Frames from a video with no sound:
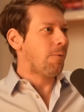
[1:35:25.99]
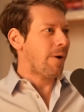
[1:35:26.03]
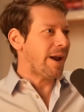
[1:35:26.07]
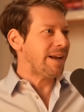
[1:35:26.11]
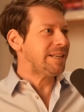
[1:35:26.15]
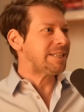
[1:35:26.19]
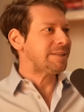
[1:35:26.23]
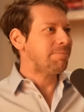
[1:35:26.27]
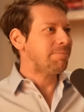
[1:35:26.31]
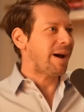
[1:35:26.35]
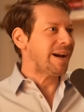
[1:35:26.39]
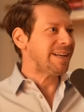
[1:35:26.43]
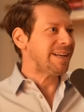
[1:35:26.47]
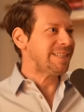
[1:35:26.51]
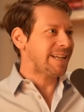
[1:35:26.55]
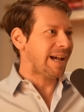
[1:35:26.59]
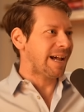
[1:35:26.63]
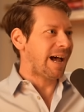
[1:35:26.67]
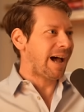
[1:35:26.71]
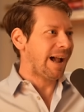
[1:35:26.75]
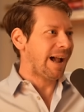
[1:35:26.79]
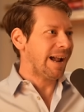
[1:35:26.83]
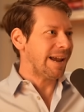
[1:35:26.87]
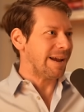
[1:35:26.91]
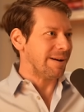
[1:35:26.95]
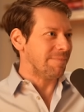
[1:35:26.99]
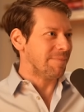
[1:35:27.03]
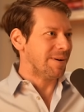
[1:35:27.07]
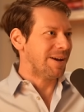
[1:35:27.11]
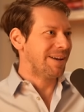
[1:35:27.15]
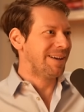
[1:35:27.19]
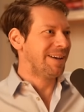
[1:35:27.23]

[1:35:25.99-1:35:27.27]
waste my time